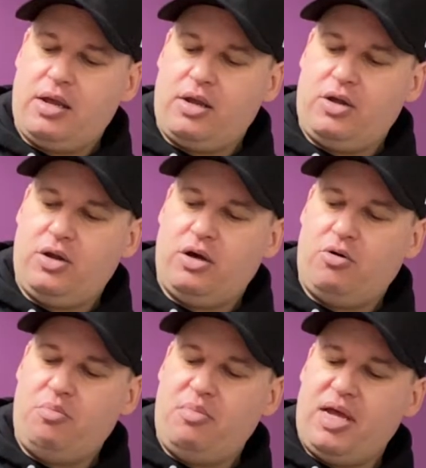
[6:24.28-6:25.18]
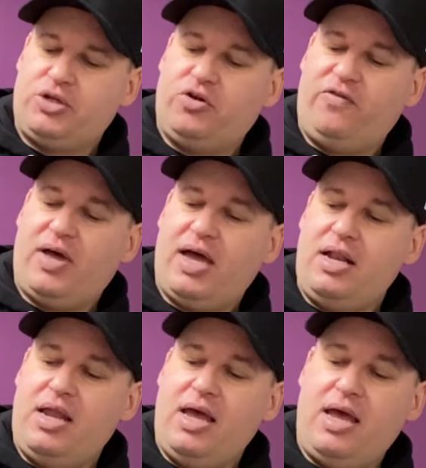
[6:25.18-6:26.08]
good old measure of that
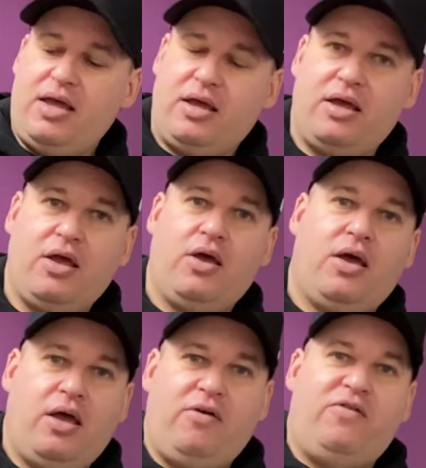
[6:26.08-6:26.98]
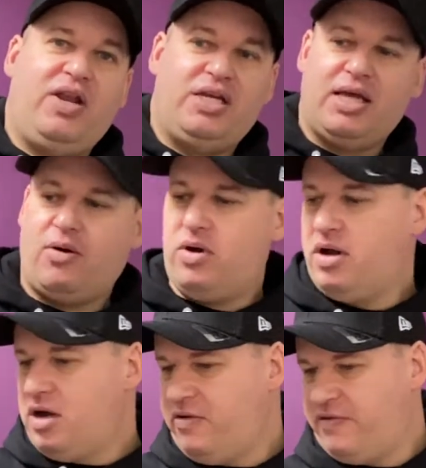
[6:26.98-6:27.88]
in there. Finish that
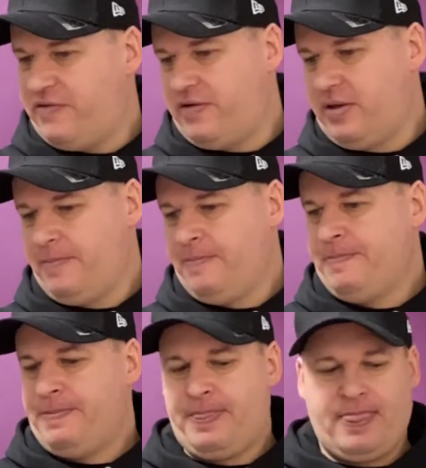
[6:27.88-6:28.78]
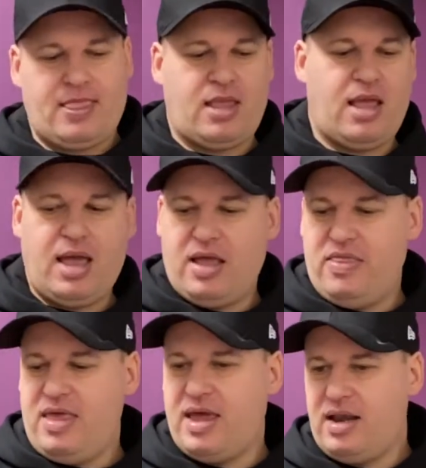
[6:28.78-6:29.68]
one off.
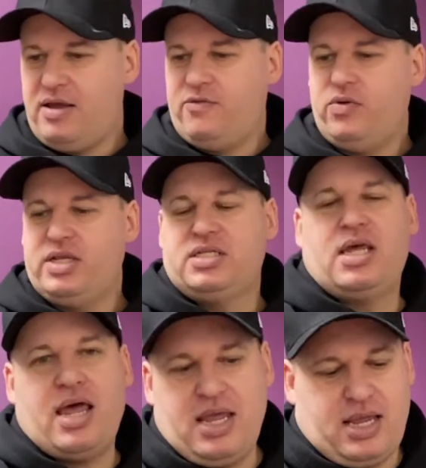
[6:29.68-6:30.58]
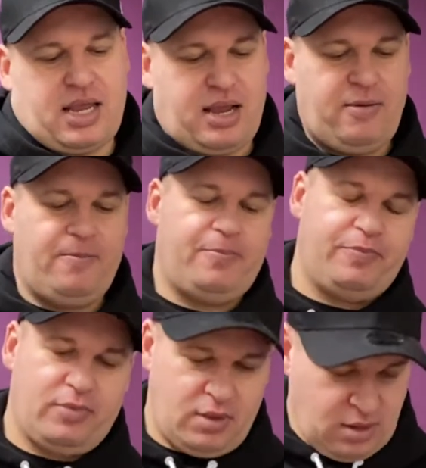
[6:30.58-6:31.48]
And then if we take
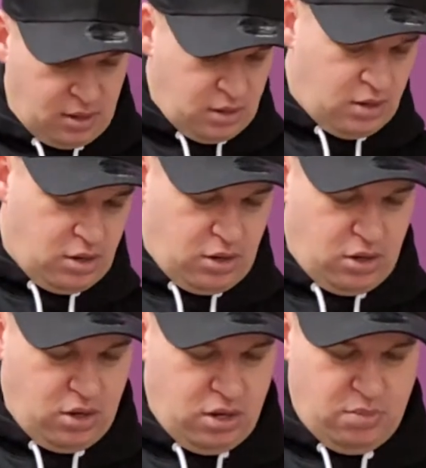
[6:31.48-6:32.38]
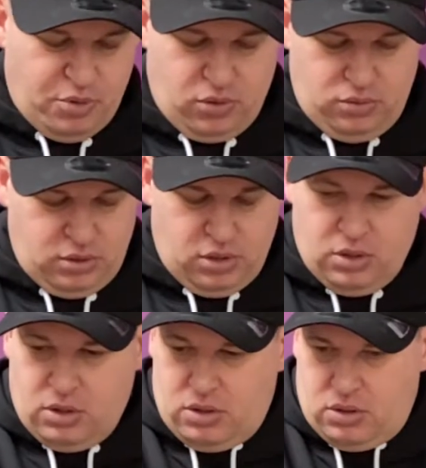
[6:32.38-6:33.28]
herbal
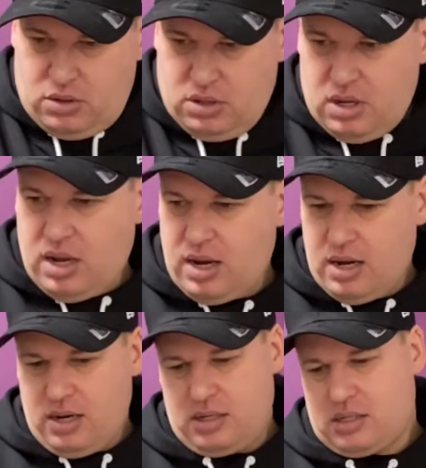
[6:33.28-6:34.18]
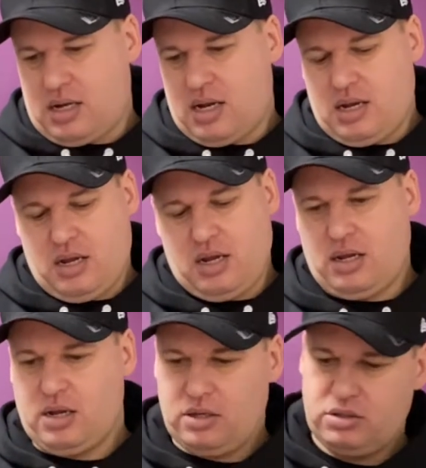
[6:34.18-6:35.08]
and
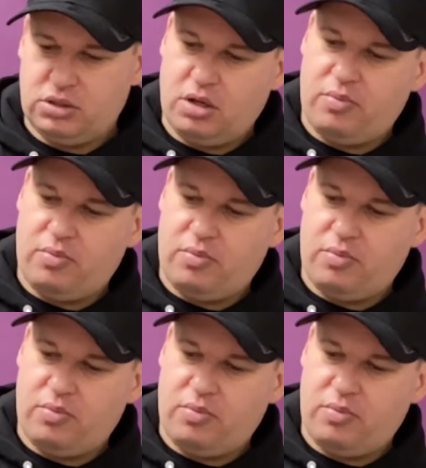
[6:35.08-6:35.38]
top